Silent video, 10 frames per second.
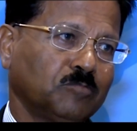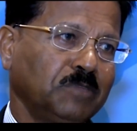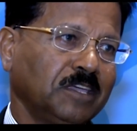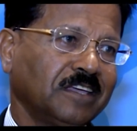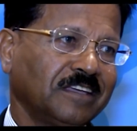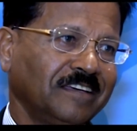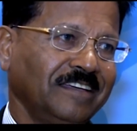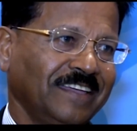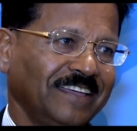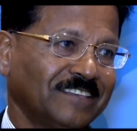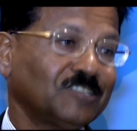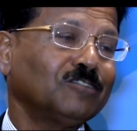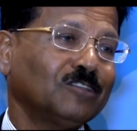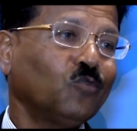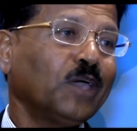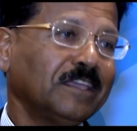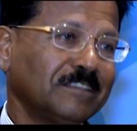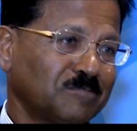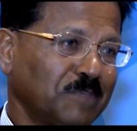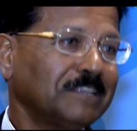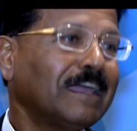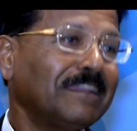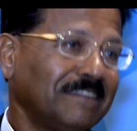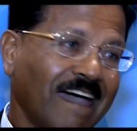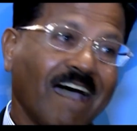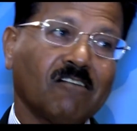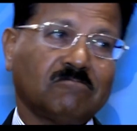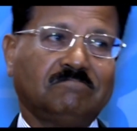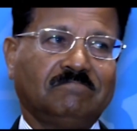being, yeah, it's not the way it is being done now.